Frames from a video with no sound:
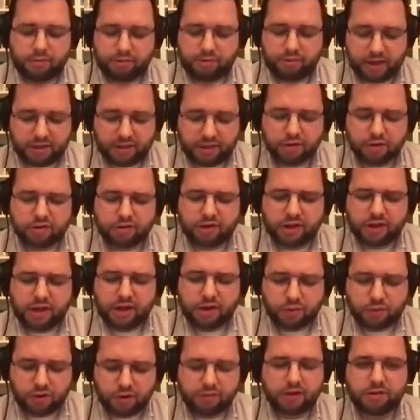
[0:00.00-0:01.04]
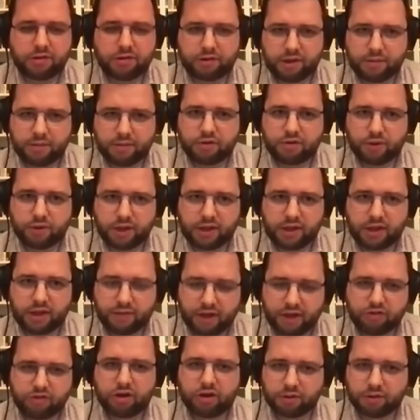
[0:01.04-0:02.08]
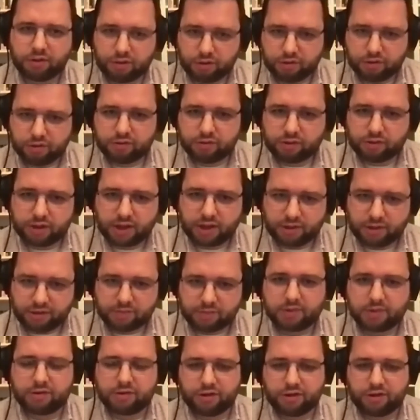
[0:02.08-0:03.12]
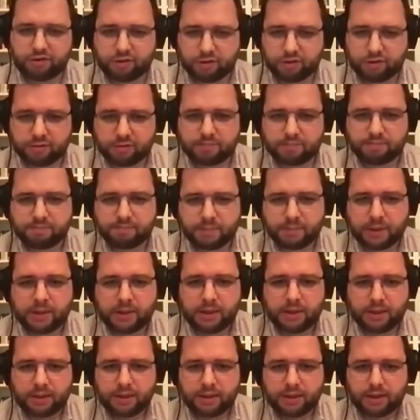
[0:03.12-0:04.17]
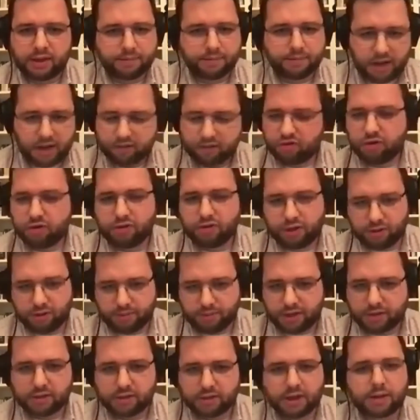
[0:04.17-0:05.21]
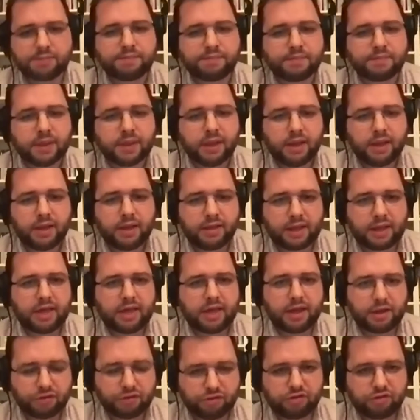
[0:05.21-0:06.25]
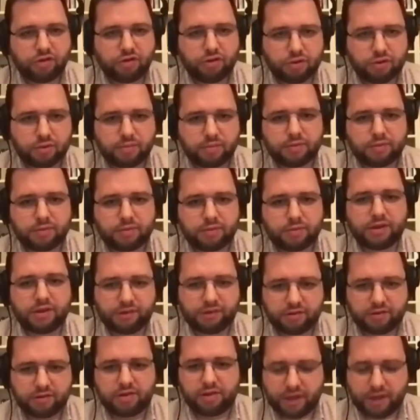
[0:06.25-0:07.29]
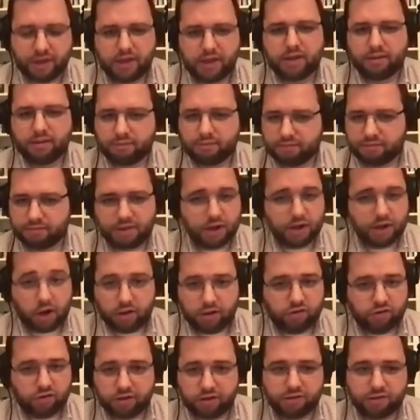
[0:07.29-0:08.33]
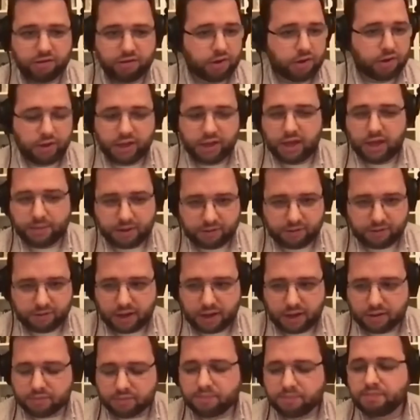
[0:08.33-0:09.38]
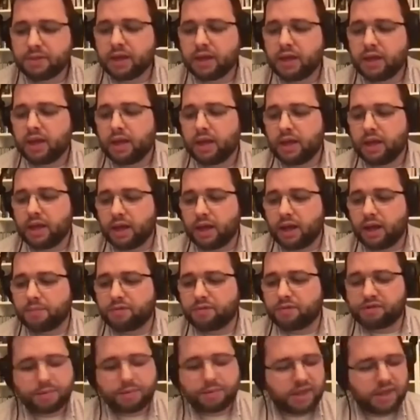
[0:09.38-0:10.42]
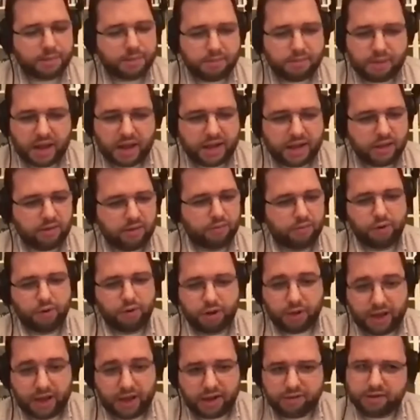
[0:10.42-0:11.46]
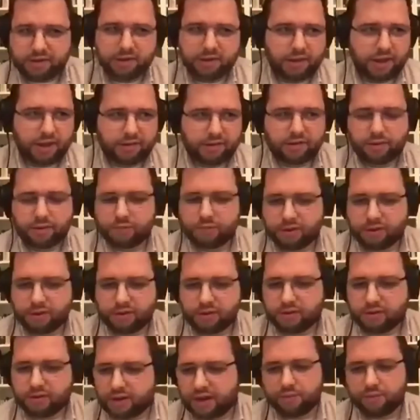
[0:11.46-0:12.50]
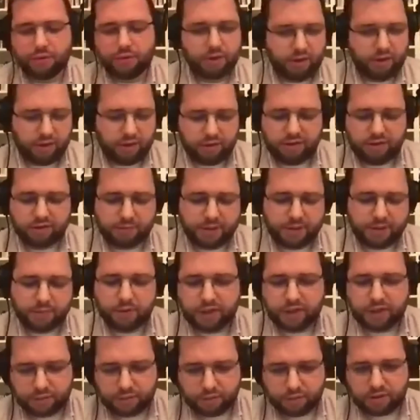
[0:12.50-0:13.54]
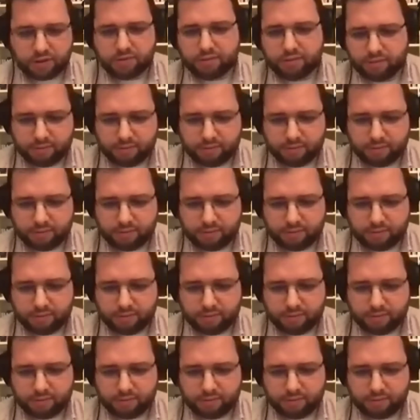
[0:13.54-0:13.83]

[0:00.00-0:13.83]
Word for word: that there is an equivalency between evangelicals and dispensationalism and i'm not joking about that that they hmm. assume this is the theology, this is the only game in town. Um, some of them might realize that like someone eh, really, you know, these are people that would